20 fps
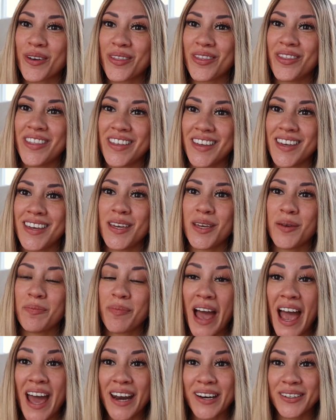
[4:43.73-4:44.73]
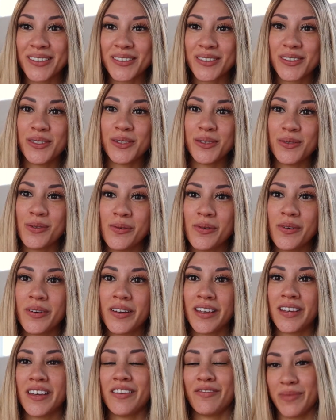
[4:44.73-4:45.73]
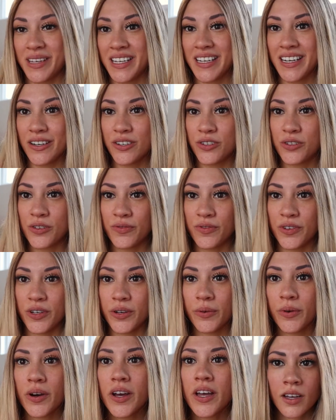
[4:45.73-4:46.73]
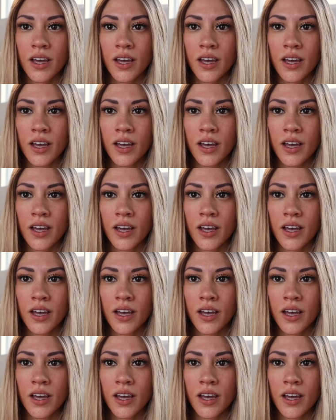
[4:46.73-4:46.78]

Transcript: the panel to give me an interview.